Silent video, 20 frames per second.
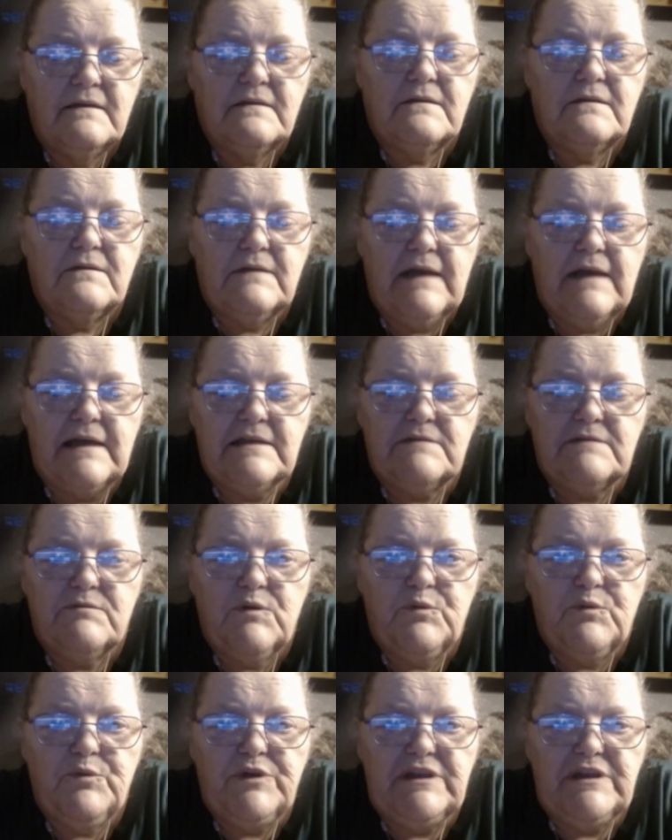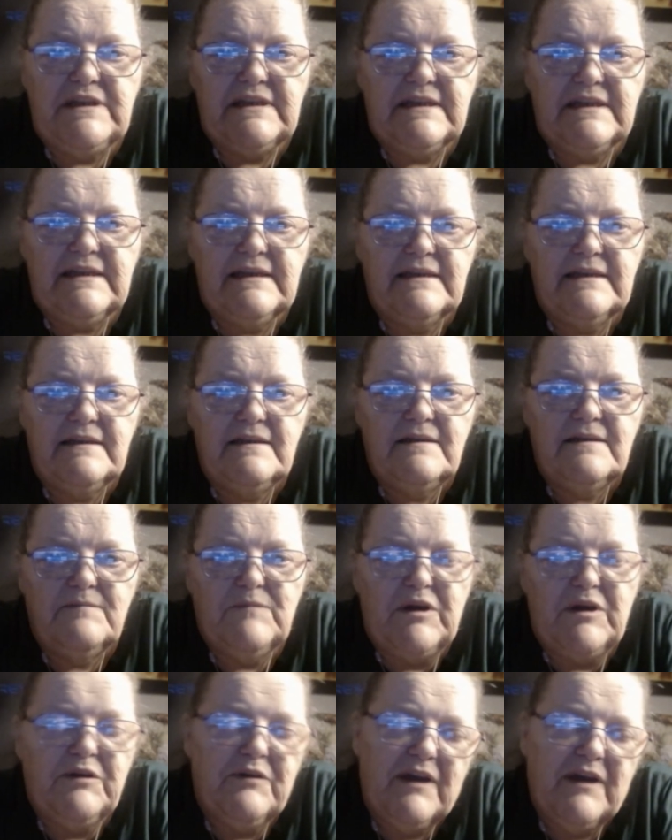So that's what we did. My
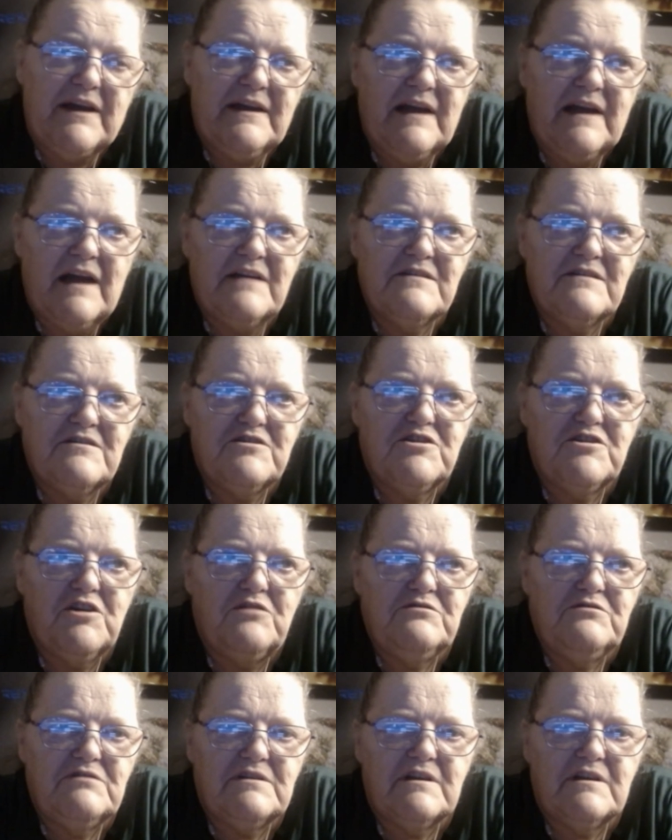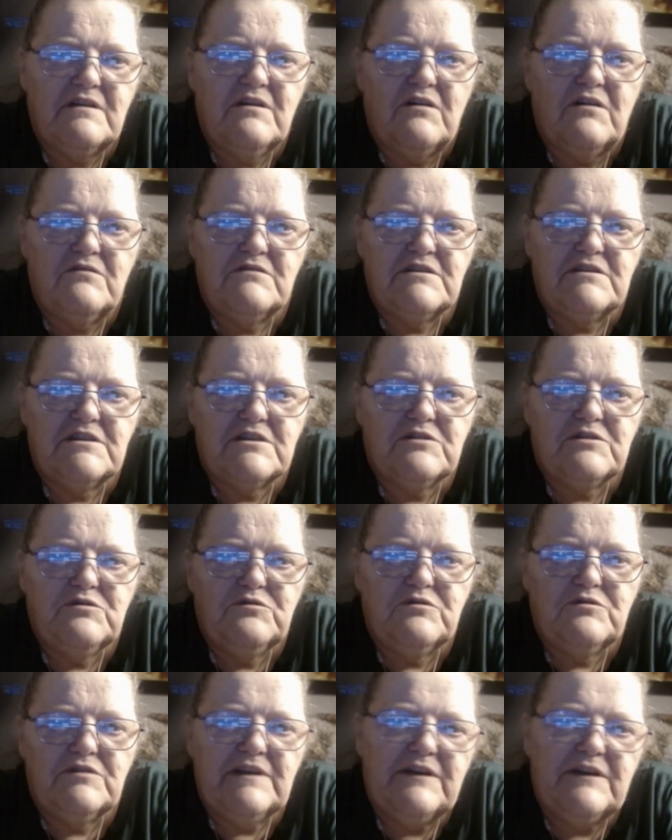granddaughters chose to go to
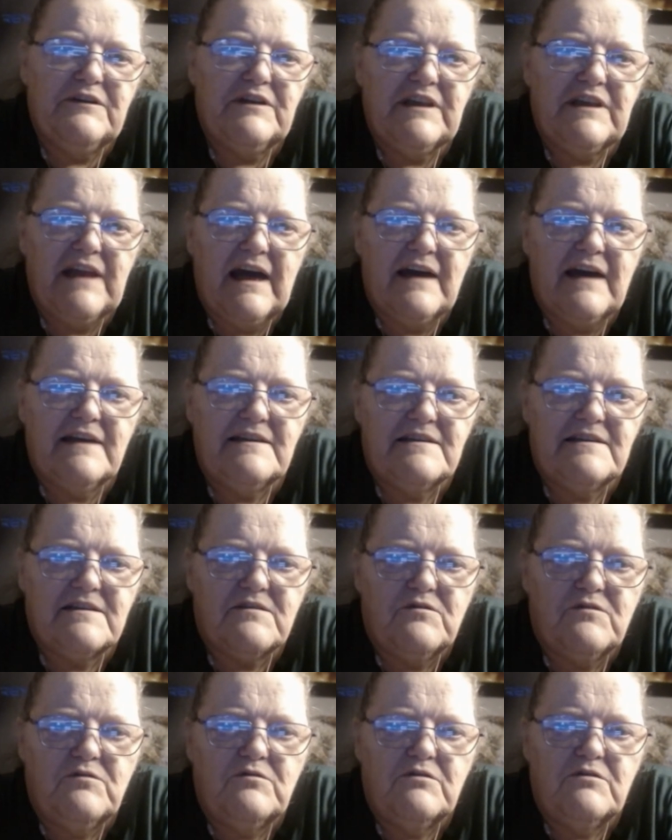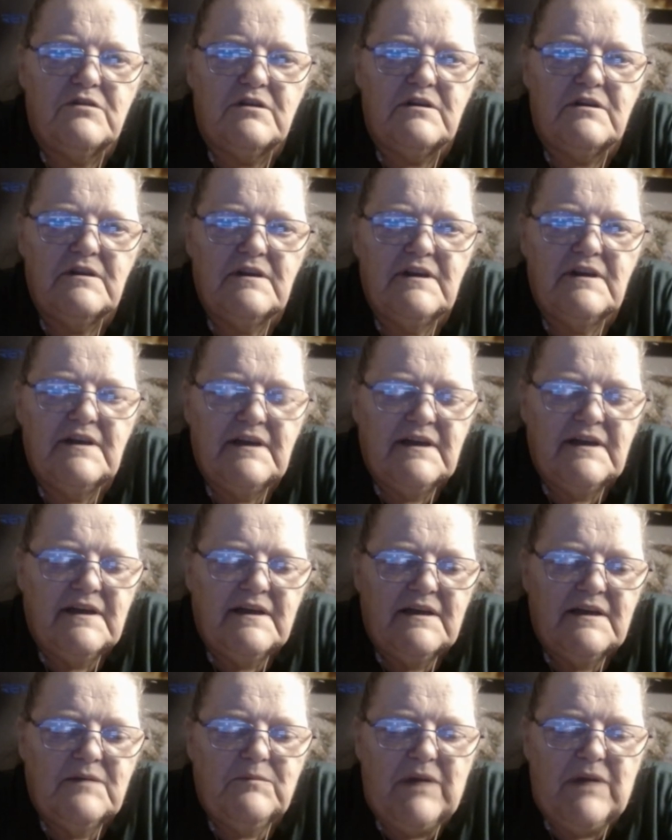school. They're in the high school.
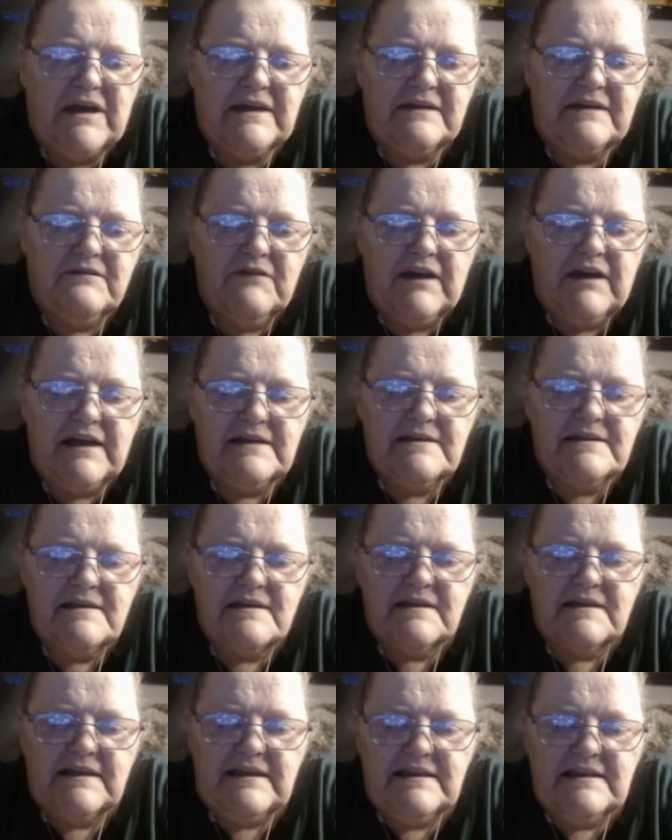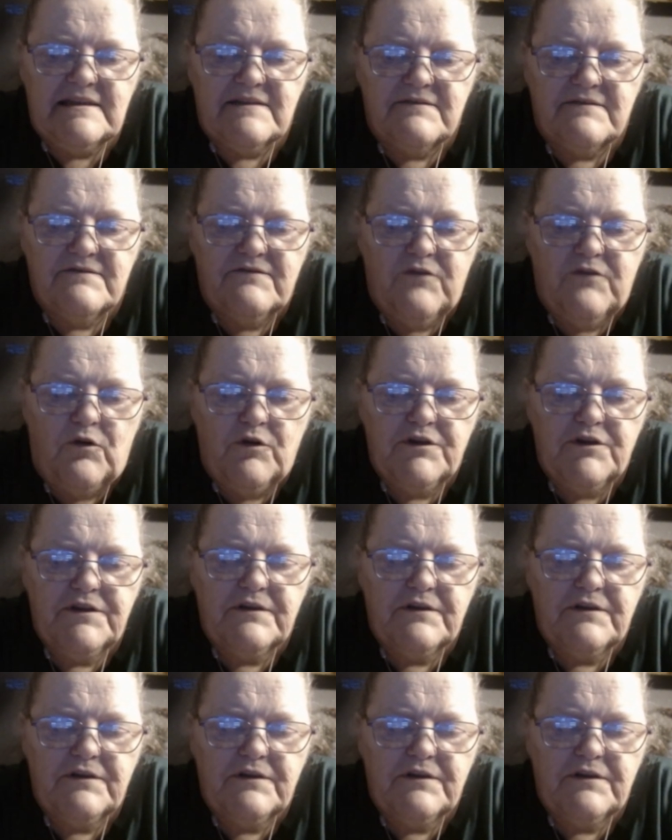And my grandson, he's in 4th